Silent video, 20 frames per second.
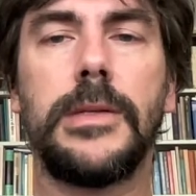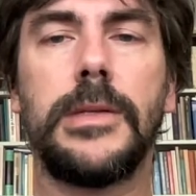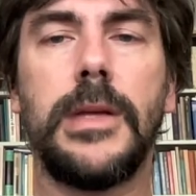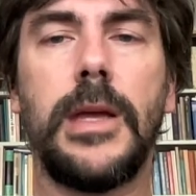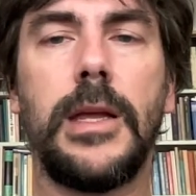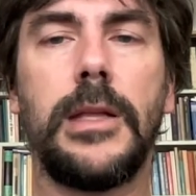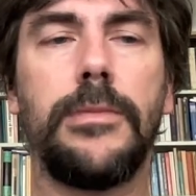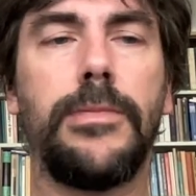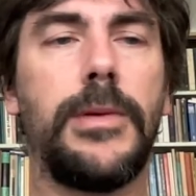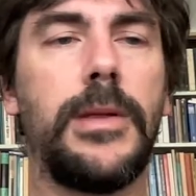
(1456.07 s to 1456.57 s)

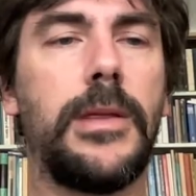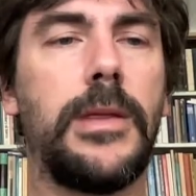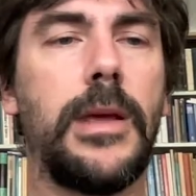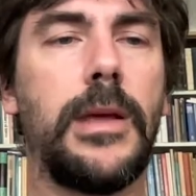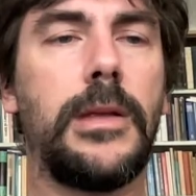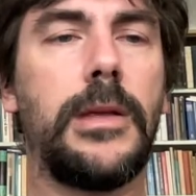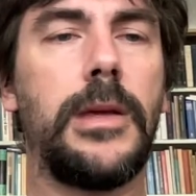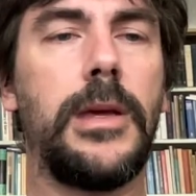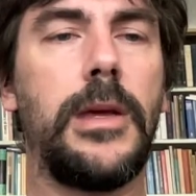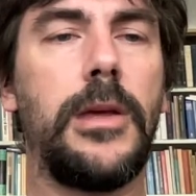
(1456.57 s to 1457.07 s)
statement
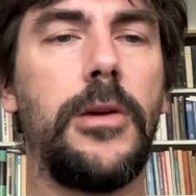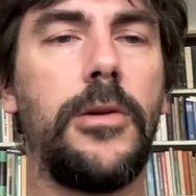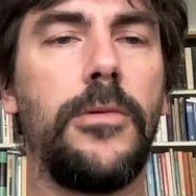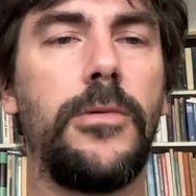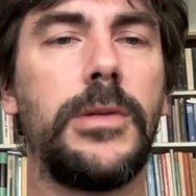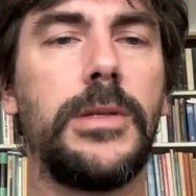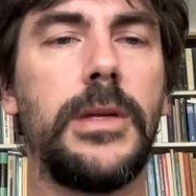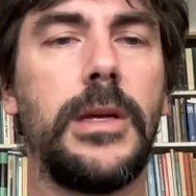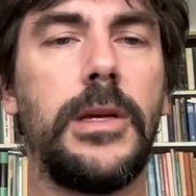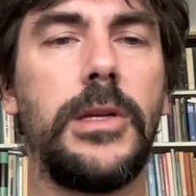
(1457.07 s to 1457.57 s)
that he
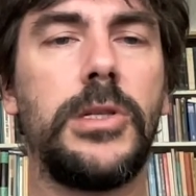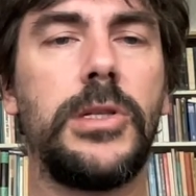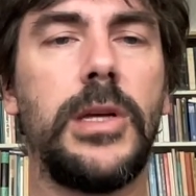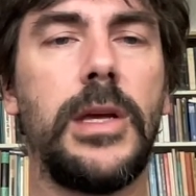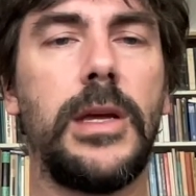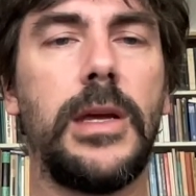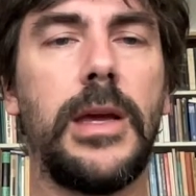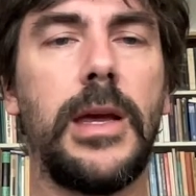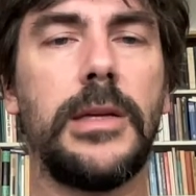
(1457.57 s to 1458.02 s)
used the I Ching